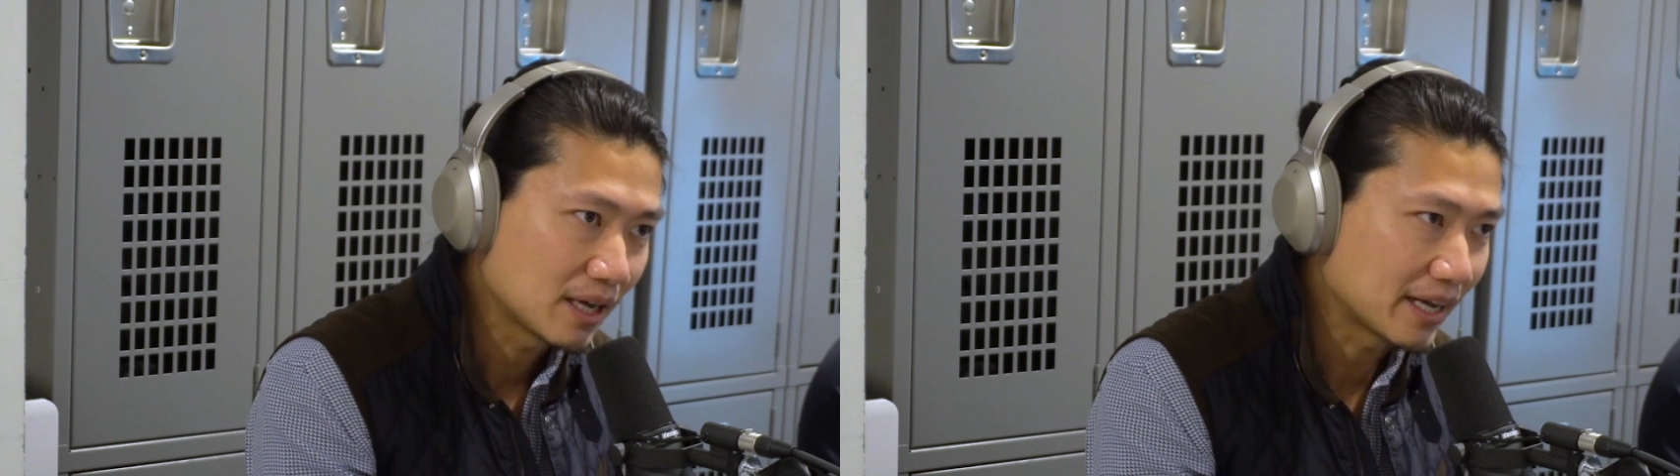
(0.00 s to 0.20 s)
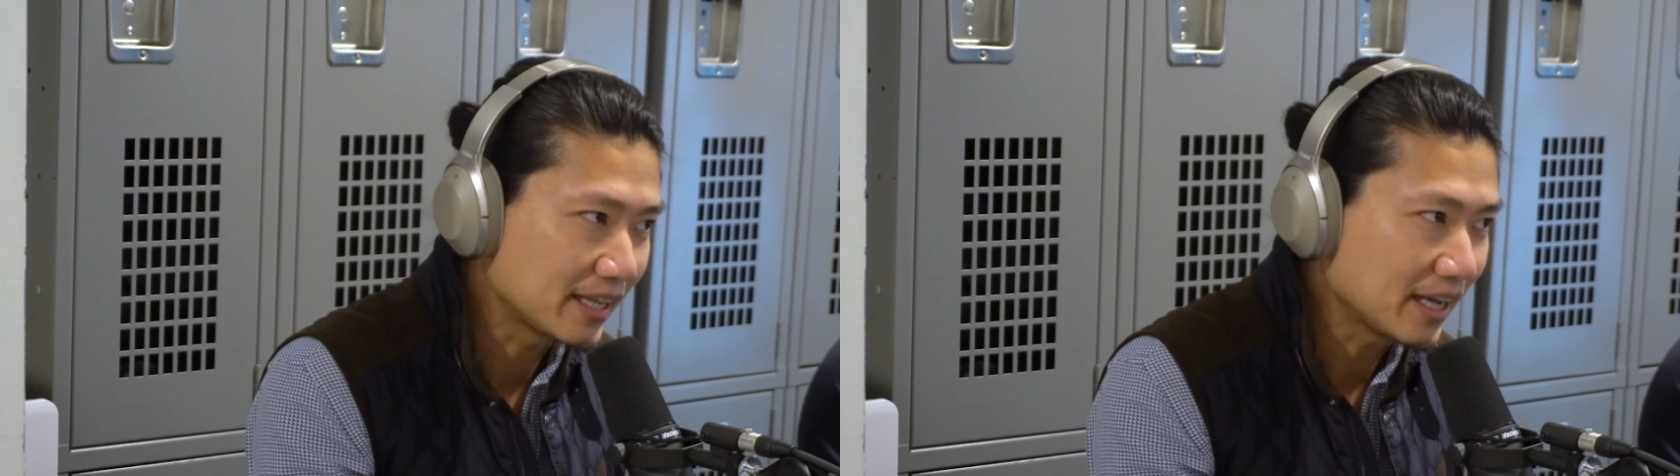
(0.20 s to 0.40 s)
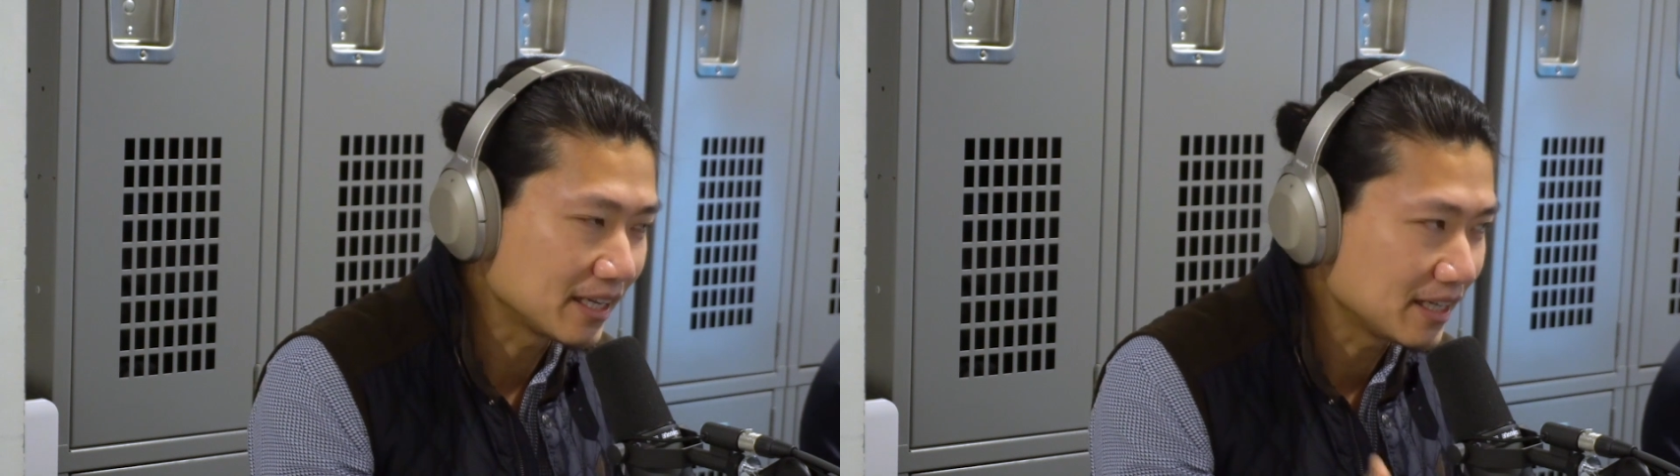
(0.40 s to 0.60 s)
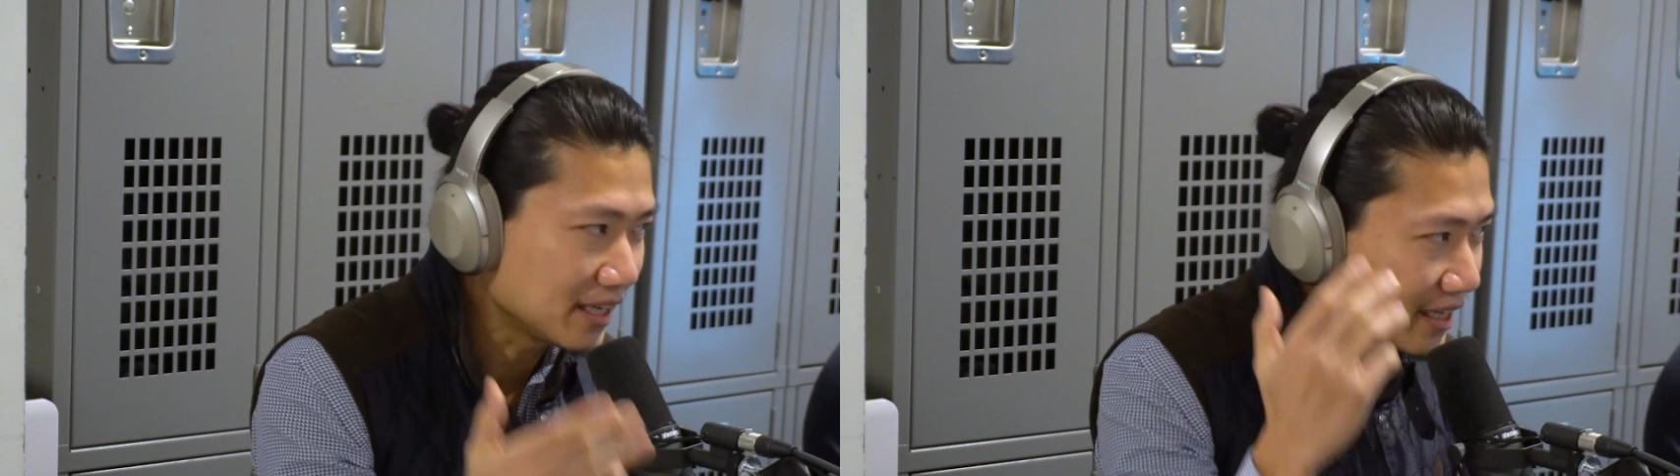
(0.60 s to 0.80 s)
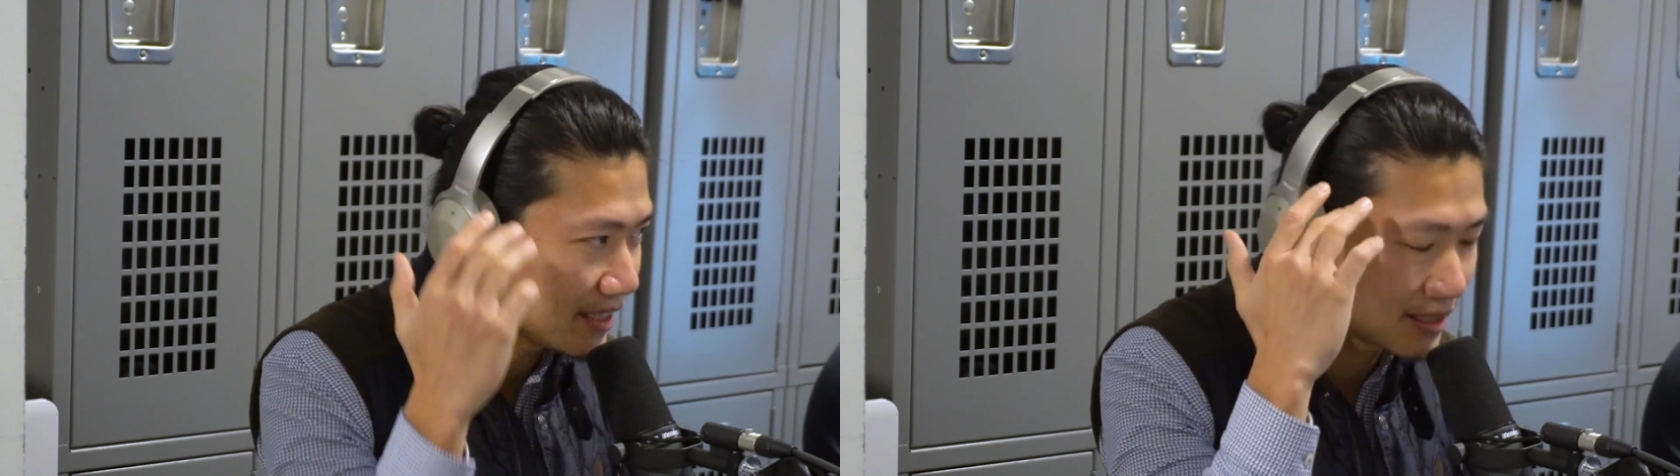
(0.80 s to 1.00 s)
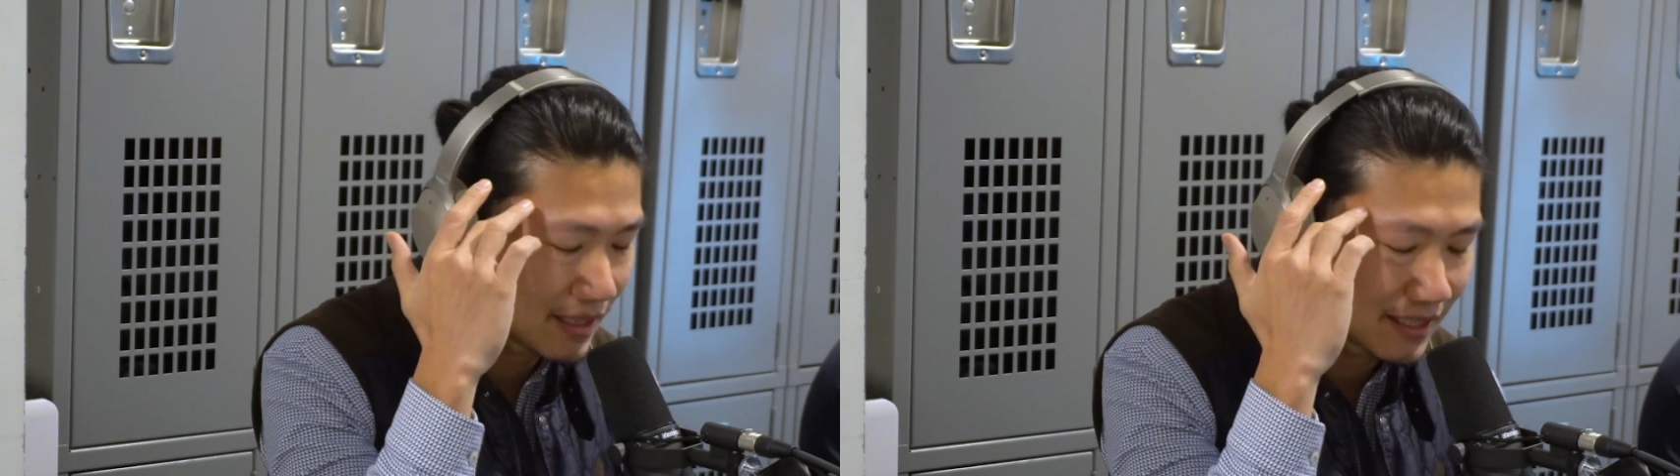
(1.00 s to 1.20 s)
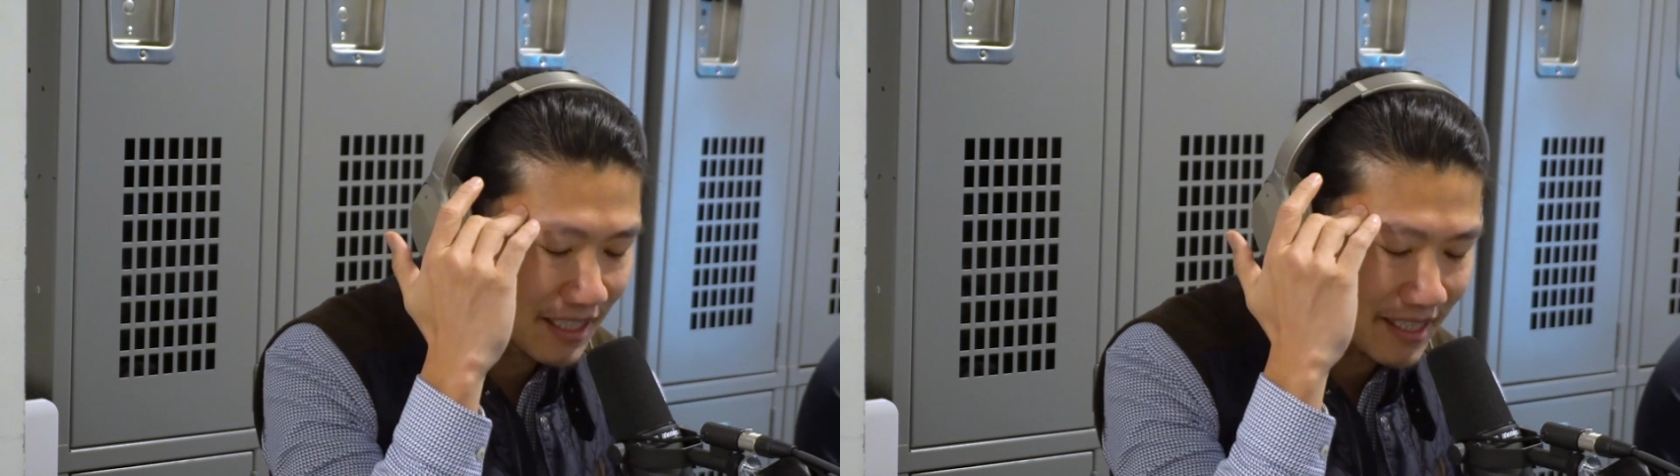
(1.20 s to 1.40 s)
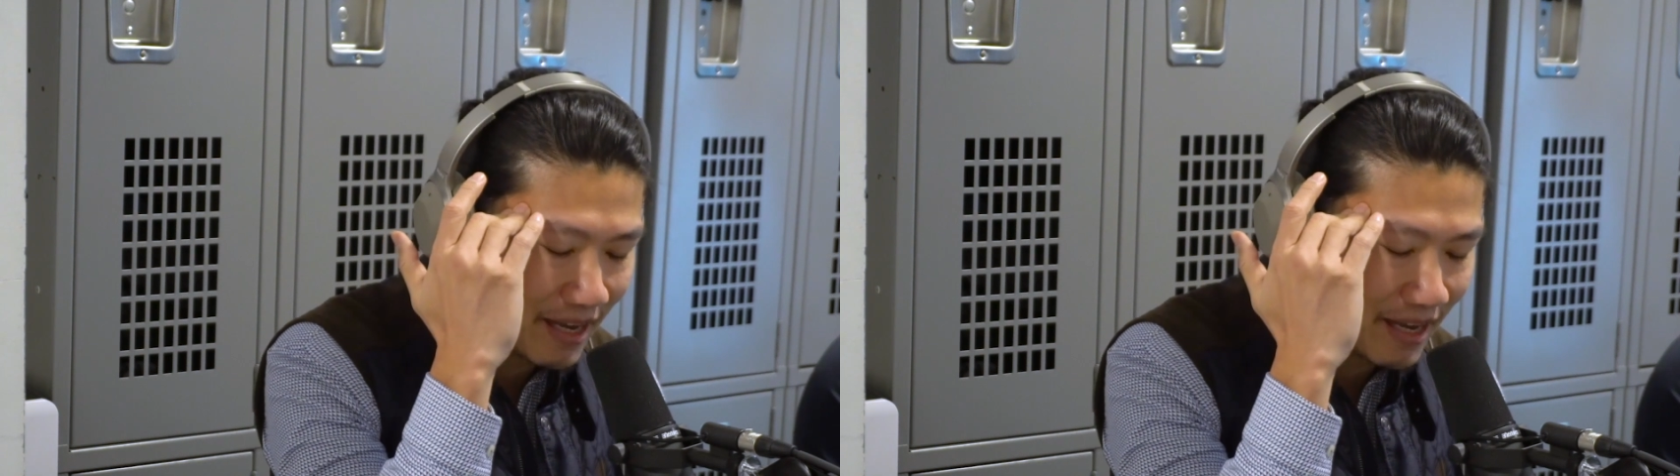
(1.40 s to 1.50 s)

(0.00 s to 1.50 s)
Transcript: I, it, it, it just